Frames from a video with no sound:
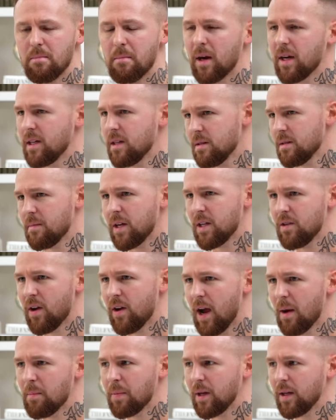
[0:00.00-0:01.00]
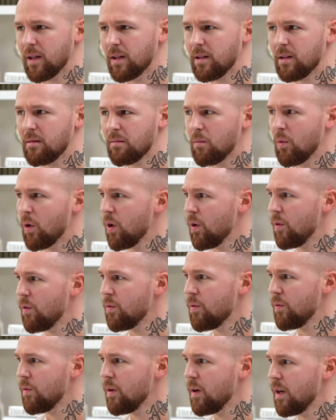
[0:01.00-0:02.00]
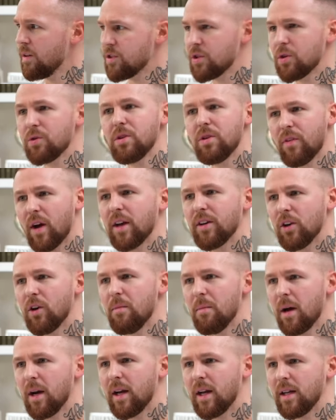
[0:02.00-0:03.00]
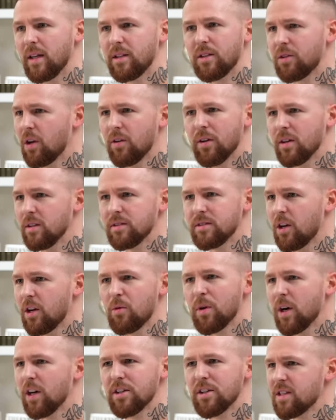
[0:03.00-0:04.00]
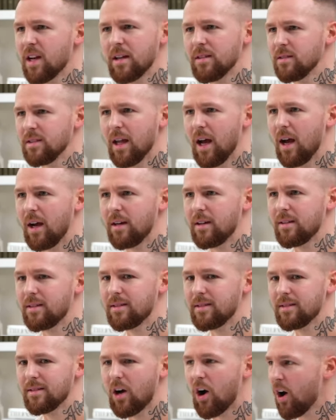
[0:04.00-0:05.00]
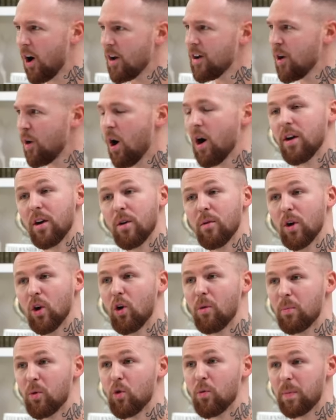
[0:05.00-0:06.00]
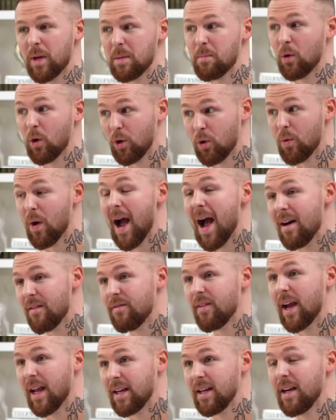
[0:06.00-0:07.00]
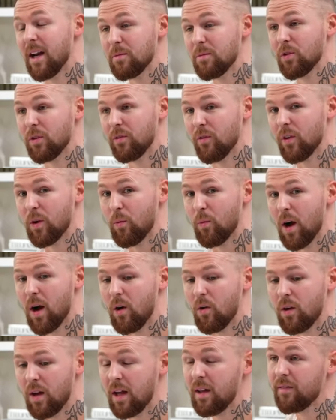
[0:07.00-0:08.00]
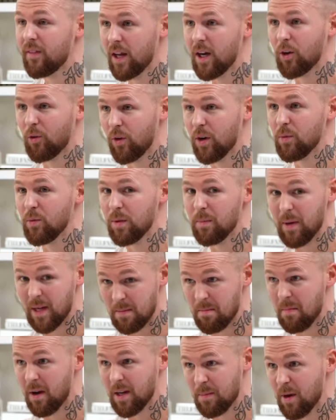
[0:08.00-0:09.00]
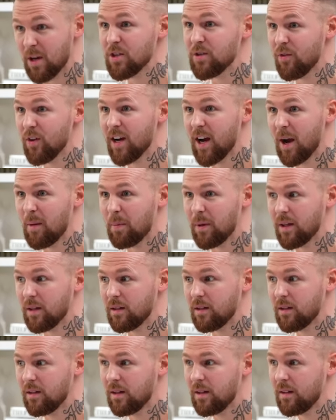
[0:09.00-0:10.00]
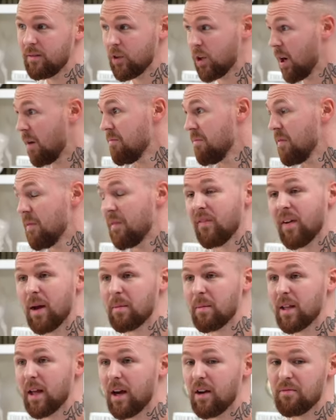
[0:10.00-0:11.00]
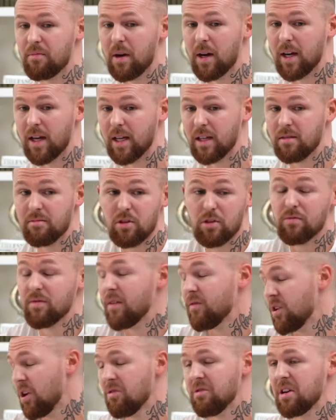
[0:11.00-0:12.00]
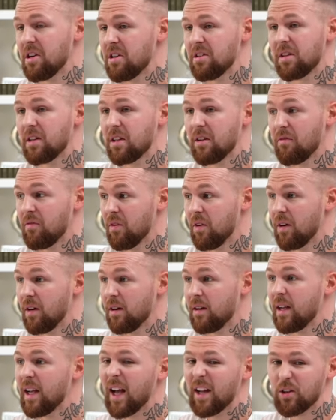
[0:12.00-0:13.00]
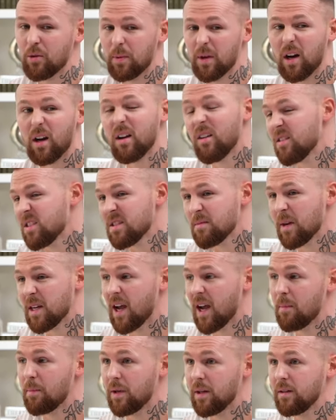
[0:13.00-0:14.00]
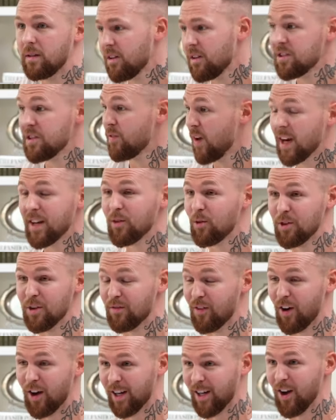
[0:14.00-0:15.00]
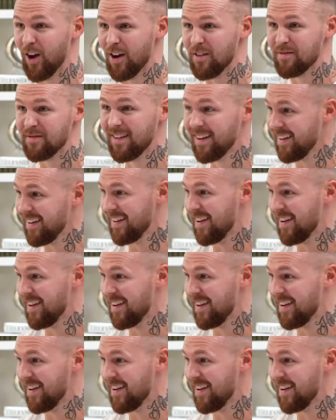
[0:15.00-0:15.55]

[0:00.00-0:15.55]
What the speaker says: money doesn't make you happy, well, until you've had no money, you don't, no one understands that. I know a lot of poor people who have ended up doing very well. They'll agree with me, money makes you very happy. Mm-hmm. If you come from a family that have money, you've never known anything different. And you'll be like, oh, it doesn't make you happy. No, because you've had it all your fucking life.